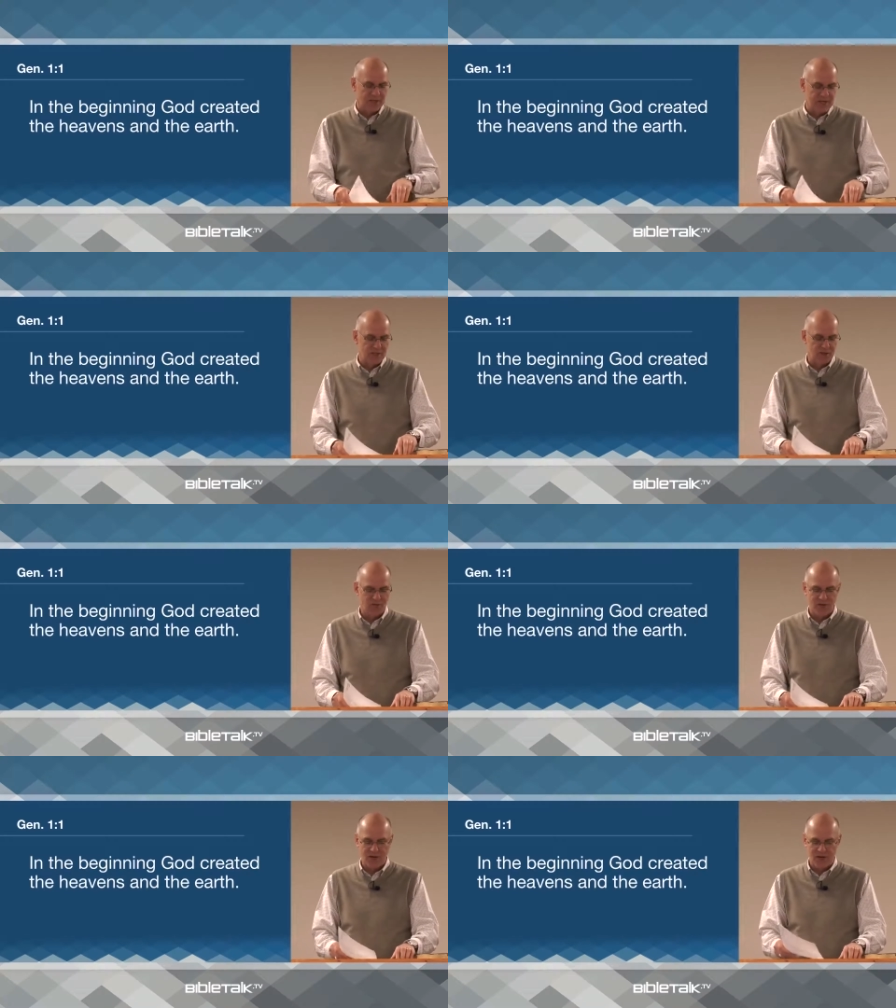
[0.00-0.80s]

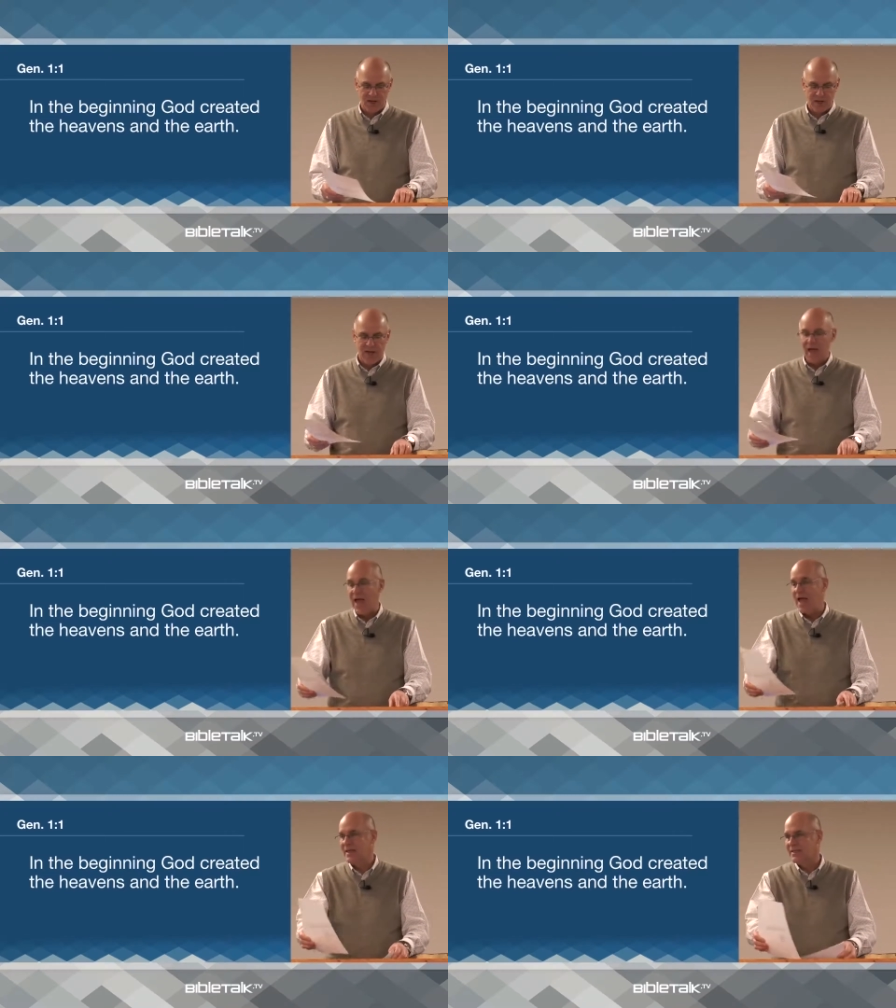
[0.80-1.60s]
history,
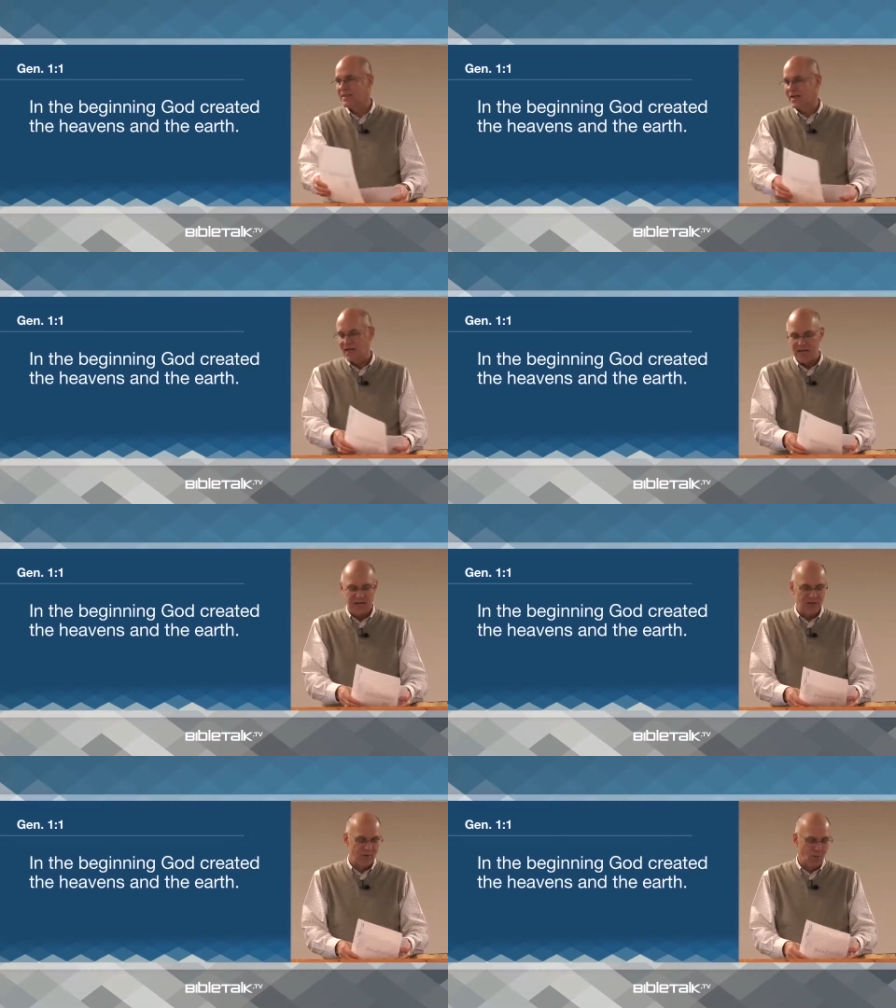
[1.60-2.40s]
and
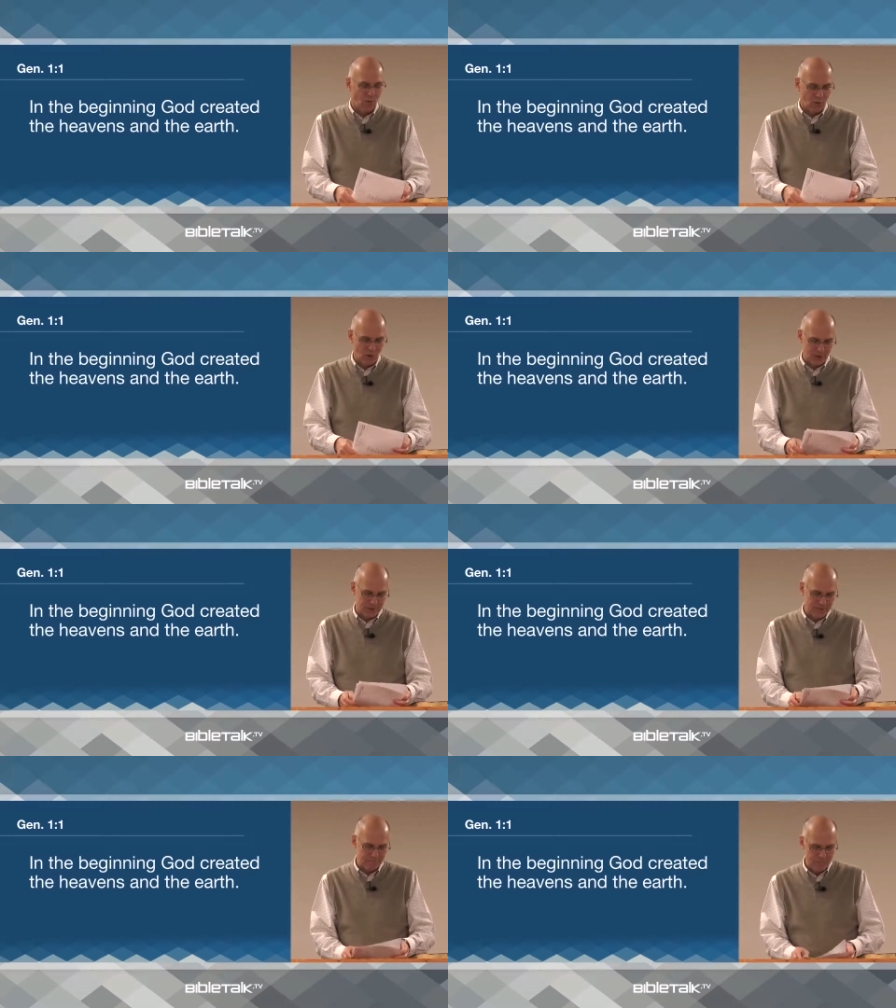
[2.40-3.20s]
in the world.